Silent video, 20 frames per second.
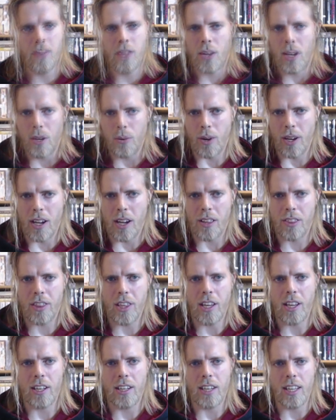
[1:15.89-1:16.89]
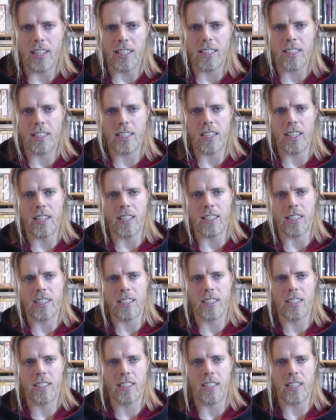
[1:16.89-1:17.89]
So anyway, I think this
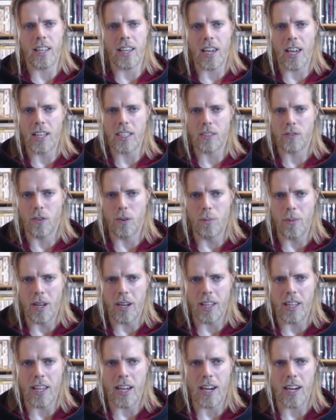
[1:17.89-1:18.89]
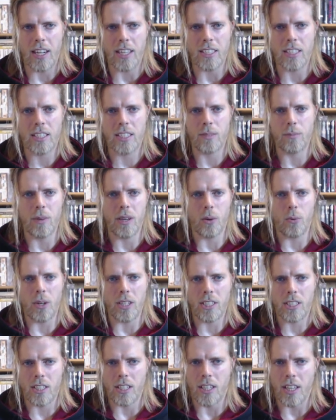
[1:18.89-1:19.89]
is the case for many guys, many
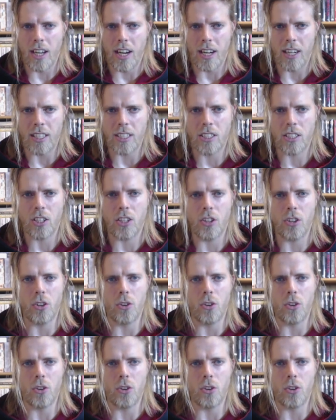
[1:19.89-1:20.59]
Western guys,